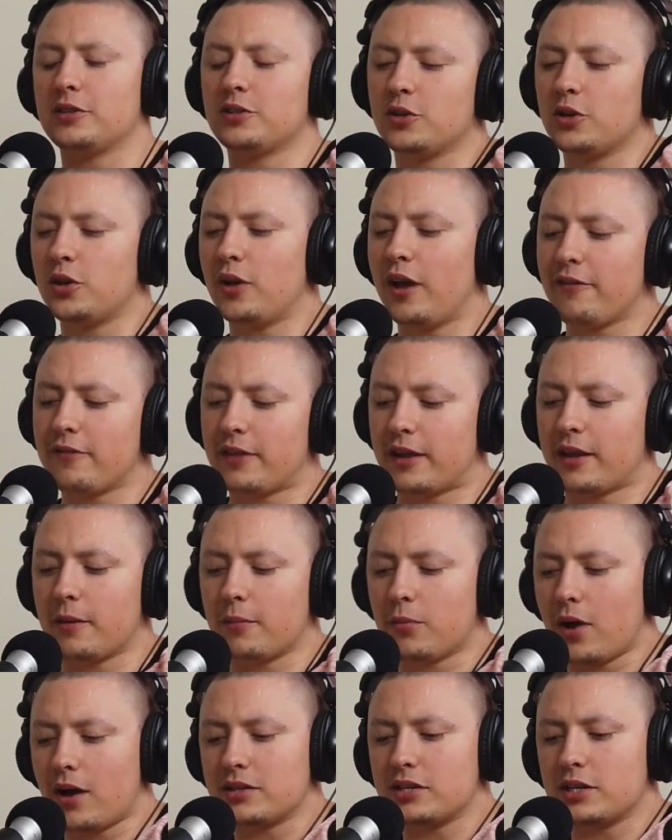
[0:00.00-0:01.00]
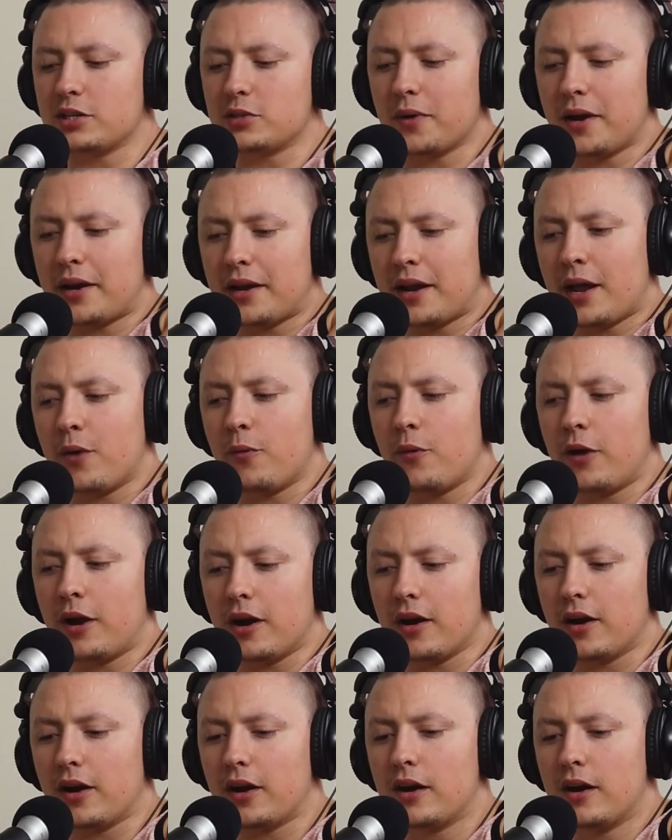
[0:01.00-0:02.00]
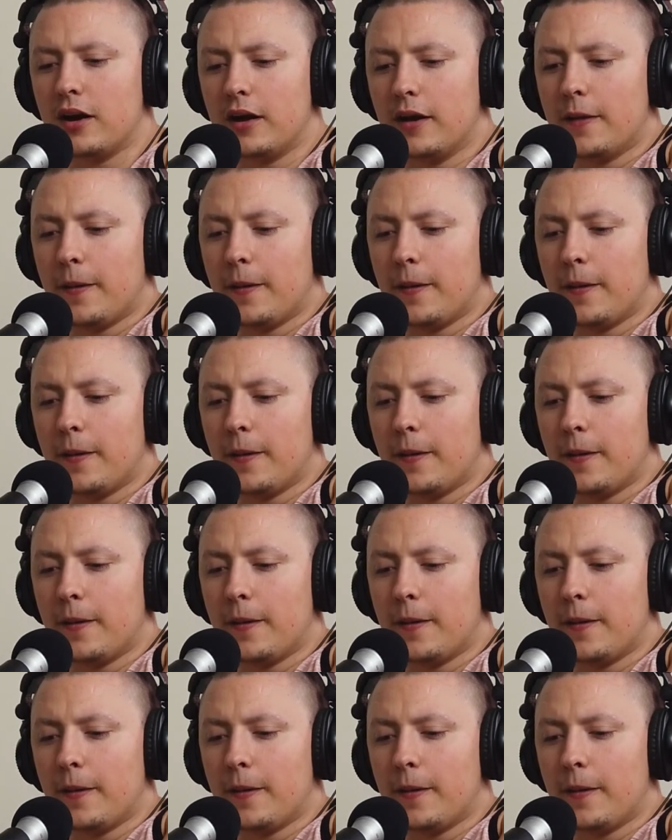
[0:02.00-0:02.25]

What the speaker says: So do you have like a process right now where